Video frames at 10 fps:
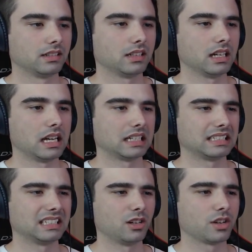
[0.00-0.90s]
Uh,
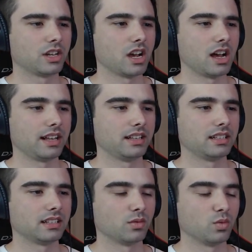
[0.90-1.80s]
oh god.
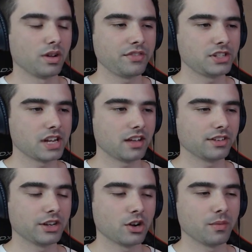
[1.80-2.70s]
With a child
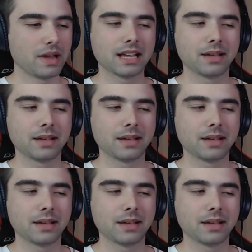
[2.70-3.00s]
on her back,